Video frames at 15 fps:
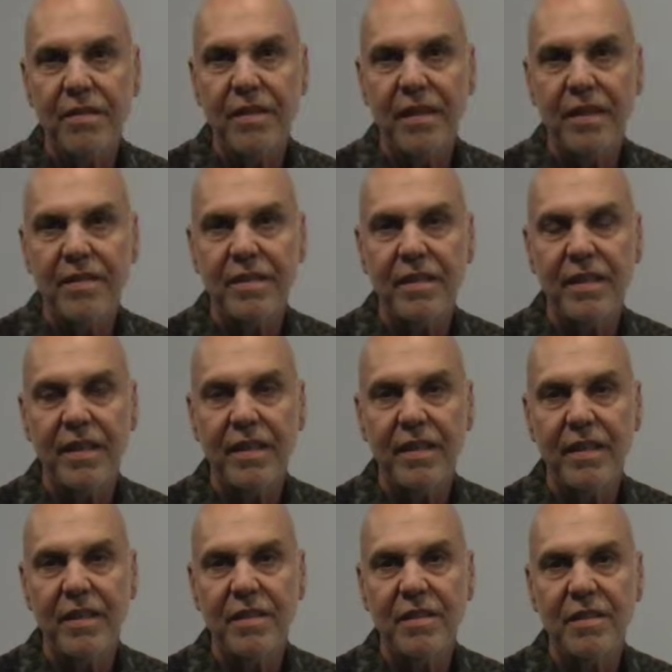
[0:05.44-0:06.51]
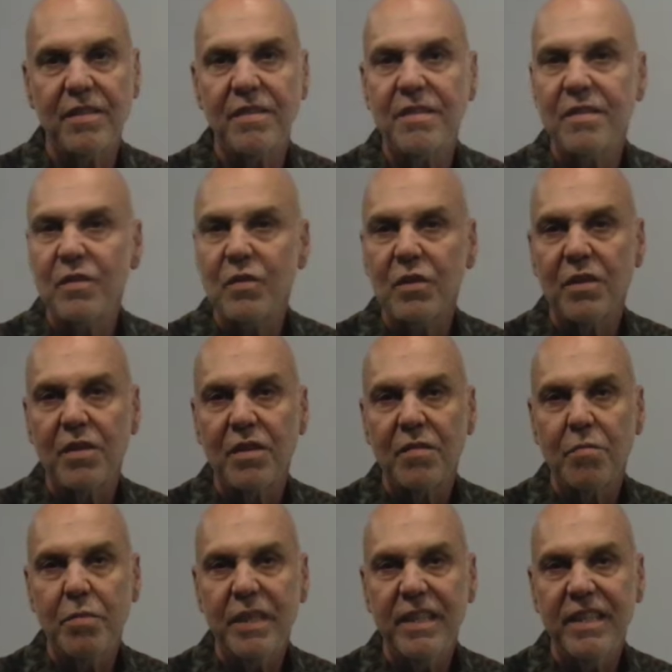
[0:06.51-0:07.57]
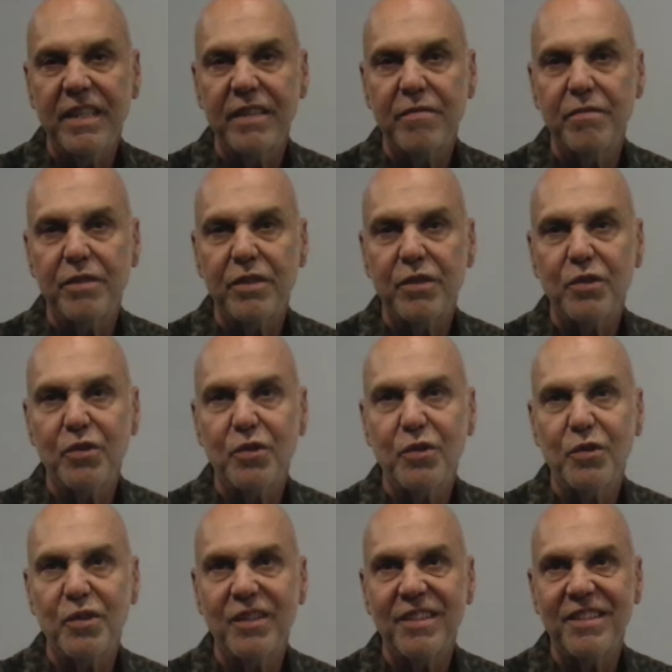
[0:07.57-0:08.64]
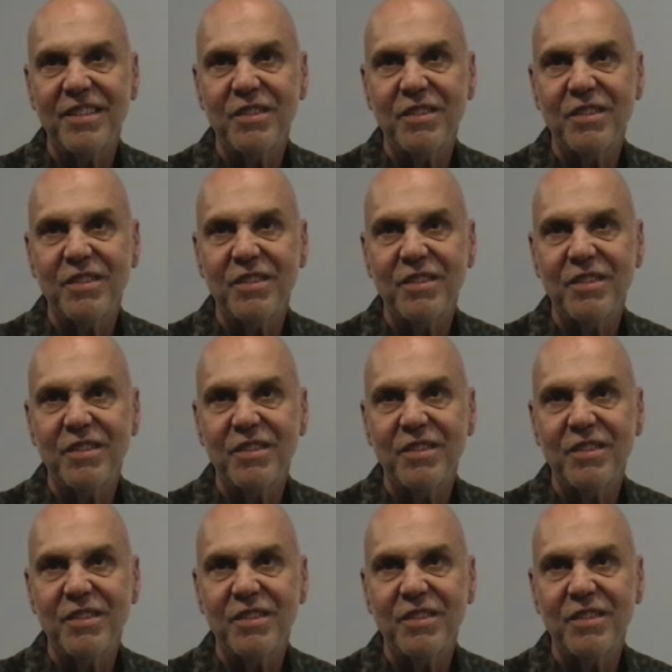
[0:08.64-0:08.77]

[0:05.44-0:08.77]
it has a kind of beatnik feel to it.